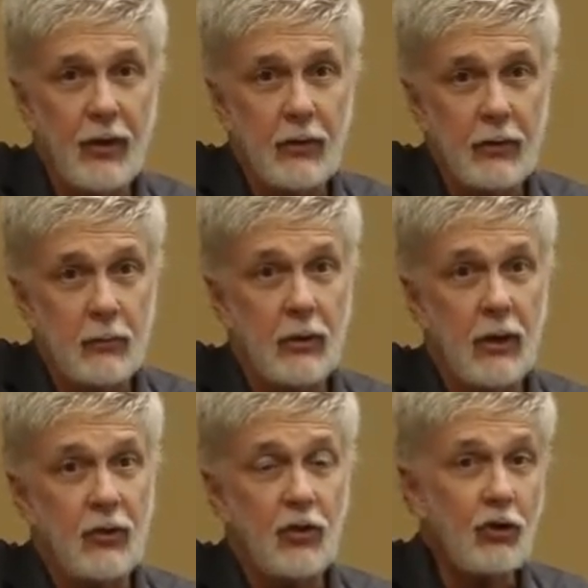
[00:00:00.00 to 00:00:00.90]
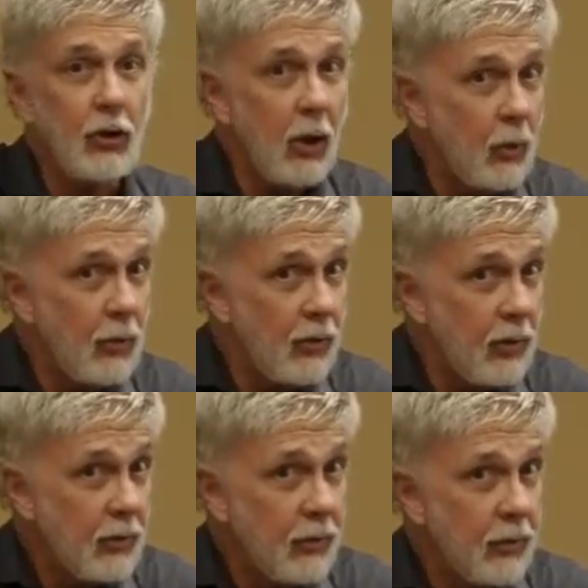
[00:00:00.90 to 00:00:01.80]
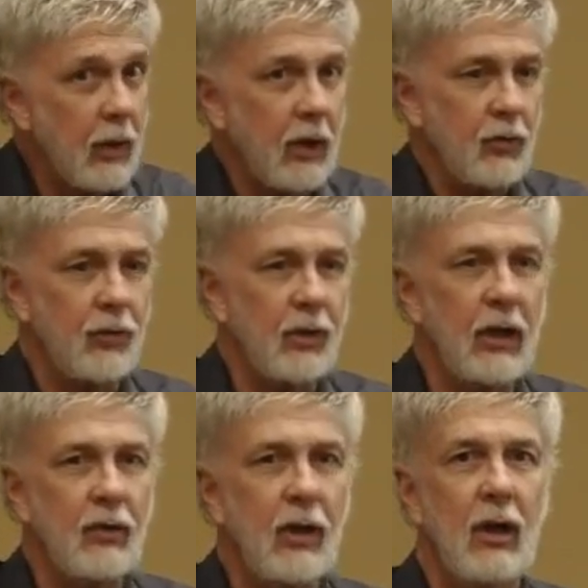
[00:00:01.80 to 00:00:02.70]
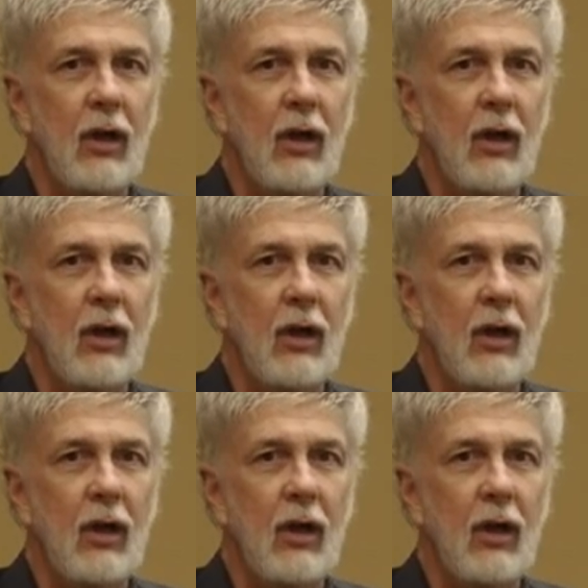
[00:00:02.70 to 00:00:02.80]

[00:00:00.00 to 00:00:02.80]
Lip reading: that chose to exercise